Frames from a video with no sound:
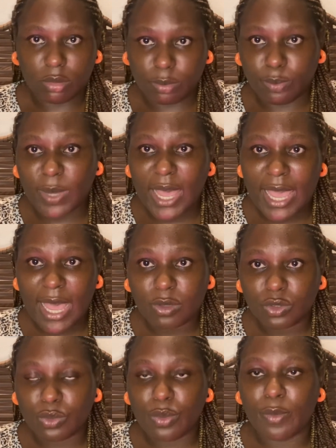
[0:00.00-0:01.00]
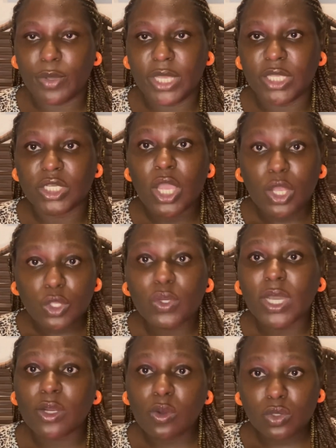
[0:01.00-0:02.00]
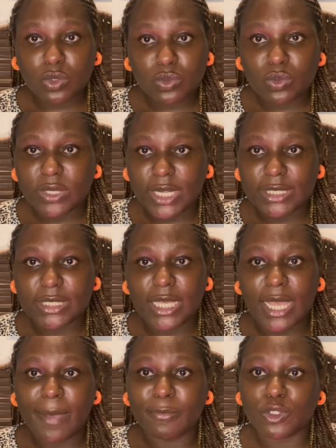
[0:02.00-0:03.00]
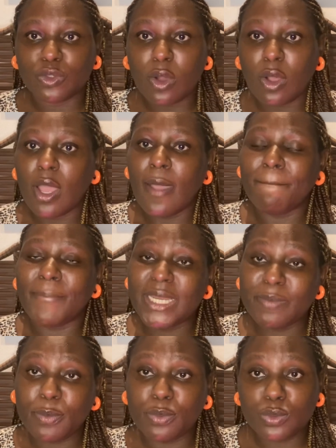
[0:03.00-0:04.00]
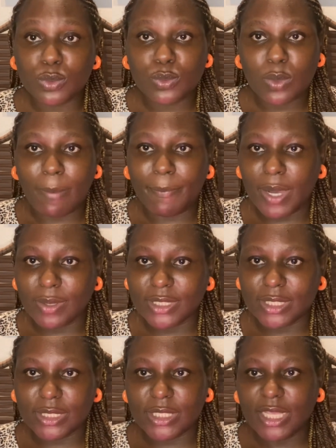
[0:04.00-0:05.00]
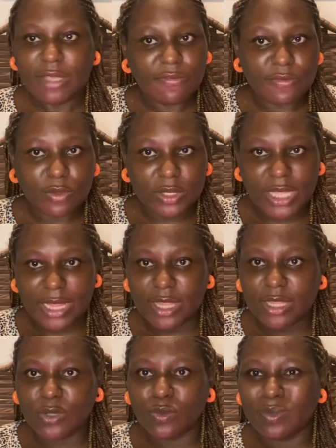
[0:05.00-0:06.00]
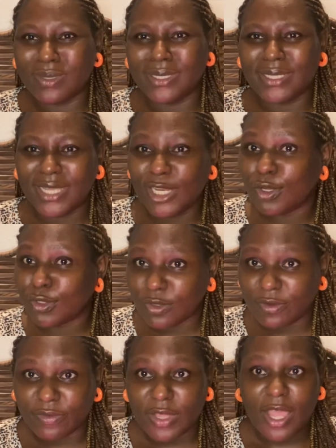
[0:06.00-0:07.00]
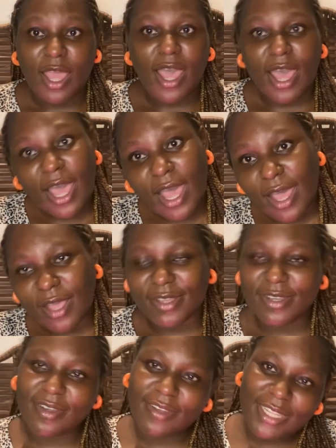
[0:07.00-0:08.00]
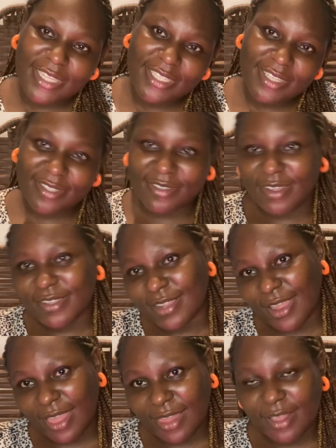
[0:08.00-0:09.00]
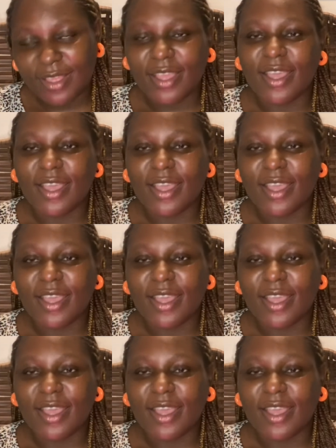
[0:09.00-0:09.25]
buy house through mortgage, you can also do that here. I'm sure many people don't know about it. If not, I think there will be a lot of congratulations to all.